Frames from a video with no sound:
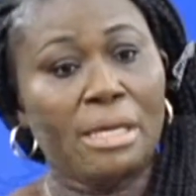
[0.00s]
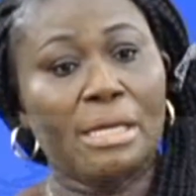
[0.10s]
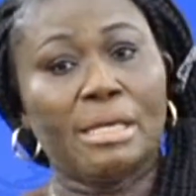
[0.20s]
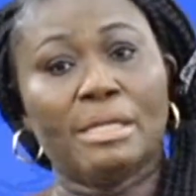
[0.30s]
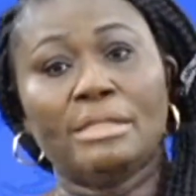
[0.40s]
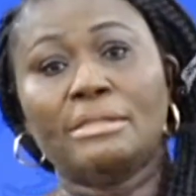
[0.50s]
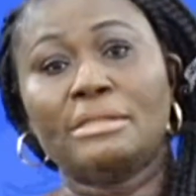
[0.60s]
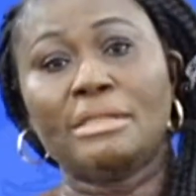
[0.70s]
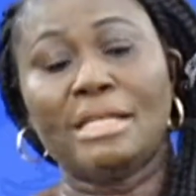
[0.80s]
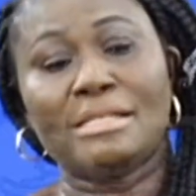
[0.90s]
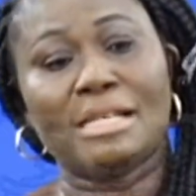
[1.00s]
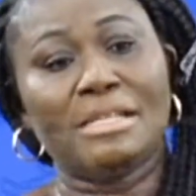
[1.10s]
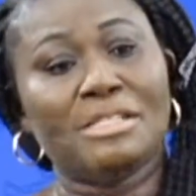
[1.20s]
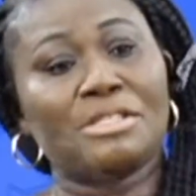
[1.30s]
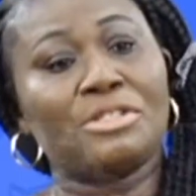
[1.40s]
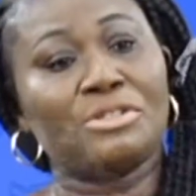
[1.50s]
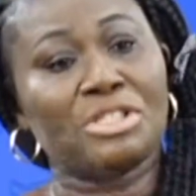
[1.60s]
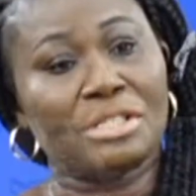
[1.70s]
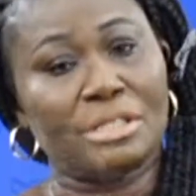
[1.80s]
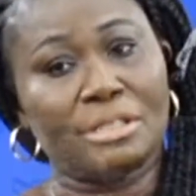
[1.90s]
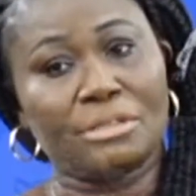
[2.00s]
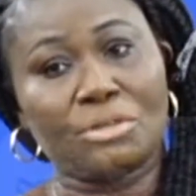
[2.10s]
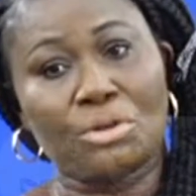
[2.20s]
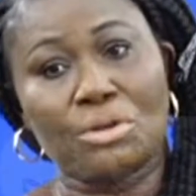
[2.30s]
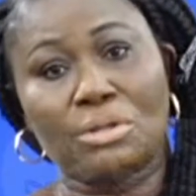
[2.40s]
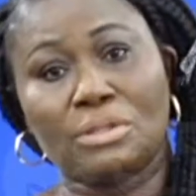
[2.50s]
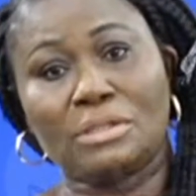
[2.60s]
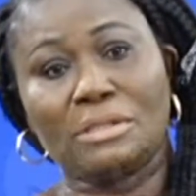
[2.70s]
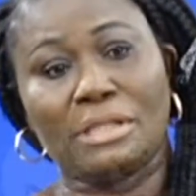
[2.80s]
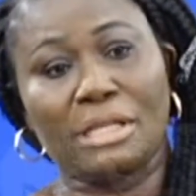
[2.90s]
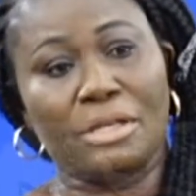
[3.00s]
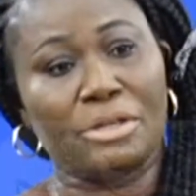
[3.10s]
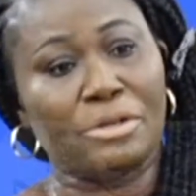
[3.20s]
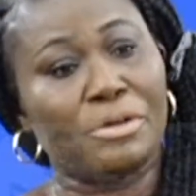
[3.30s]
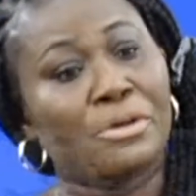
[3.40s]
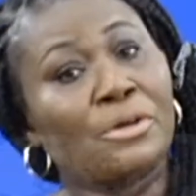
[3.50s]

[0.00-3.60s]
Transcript: And there's an institution called the